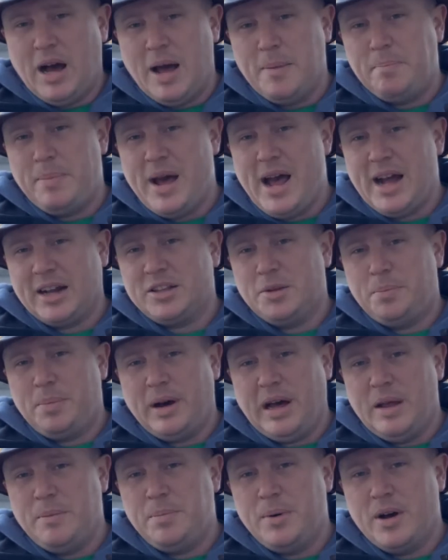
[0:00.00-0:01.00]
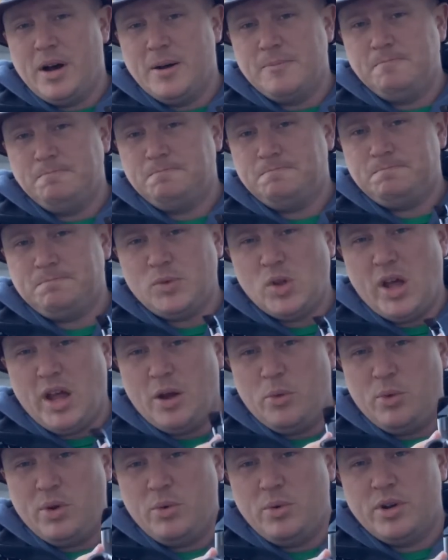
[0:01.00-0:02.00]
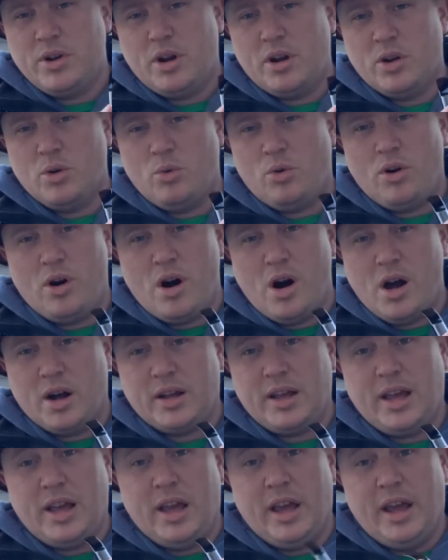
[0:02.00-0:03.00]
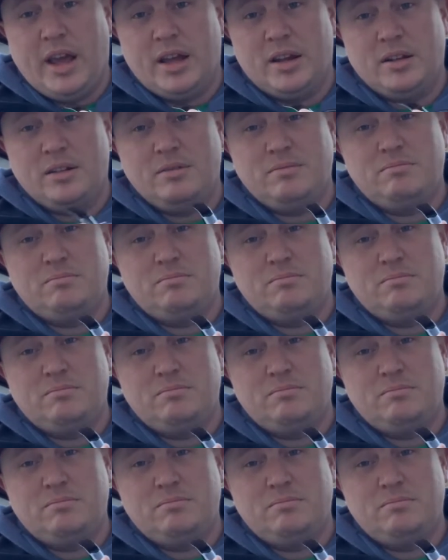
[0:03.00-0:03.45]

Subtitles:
packed the pipe up and we went on a walk, and